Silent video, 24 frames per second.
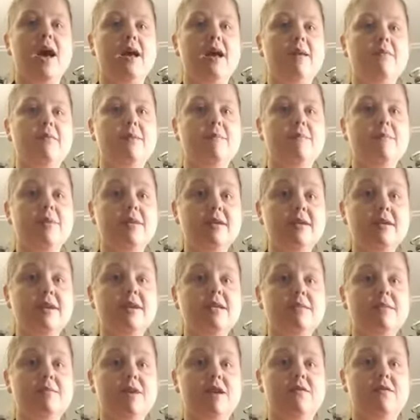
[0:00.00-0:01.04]
The ability
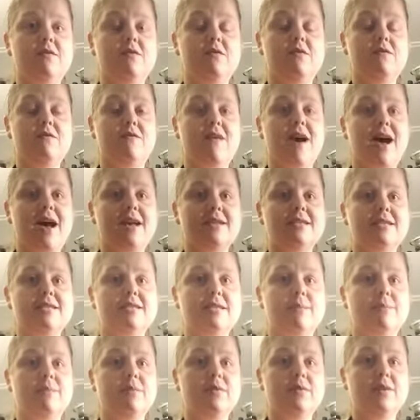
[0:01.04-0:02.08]
to make food fast,
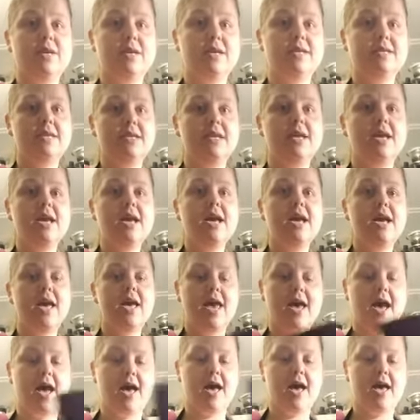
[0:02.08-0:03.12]
simple, easy,
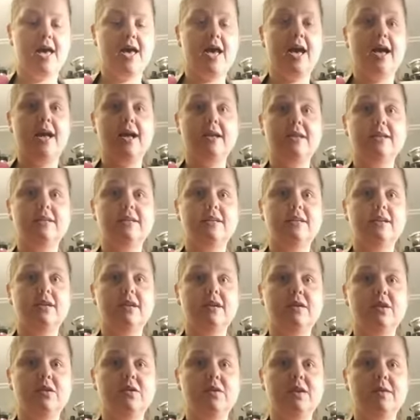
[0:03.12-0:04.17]
and
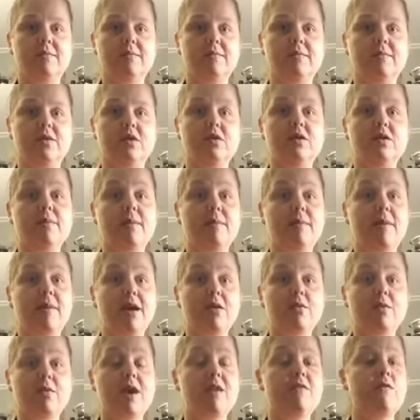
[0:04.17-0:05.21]
do it in my
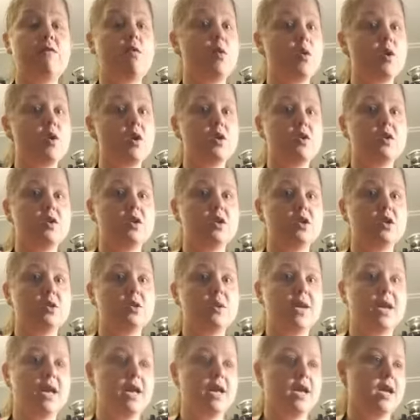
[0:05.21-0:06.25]
microwave, or you can do
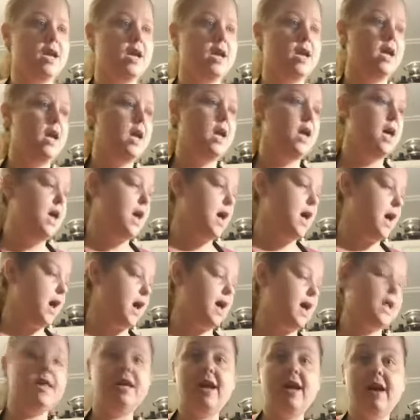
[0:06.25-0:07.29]
it in
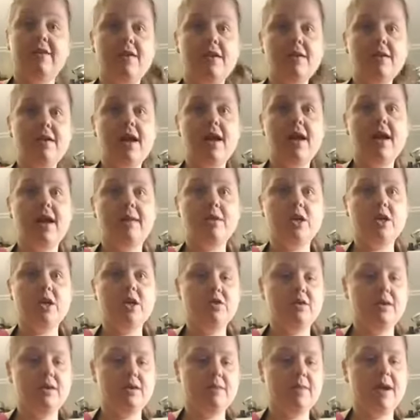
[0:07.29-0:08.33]
the oven, and I'm going to do
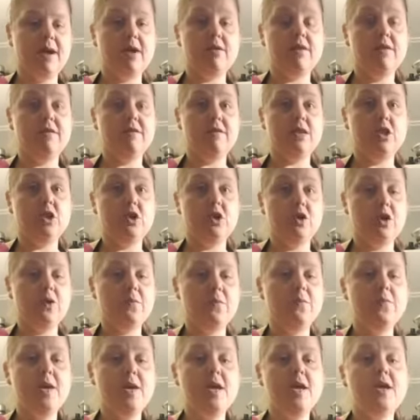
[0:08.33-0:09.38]
it in the microwave and show you.
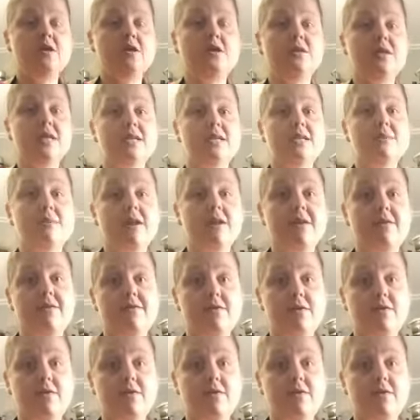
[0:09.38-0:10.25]
So this is made of food